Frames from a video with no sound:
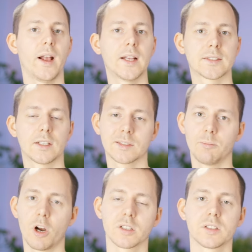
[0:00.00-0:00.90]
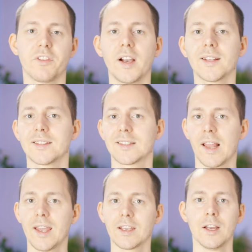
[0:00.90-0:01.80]
as smart devices
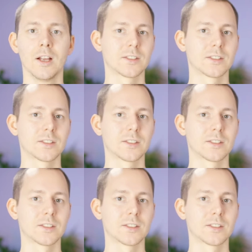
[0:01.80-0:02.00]
like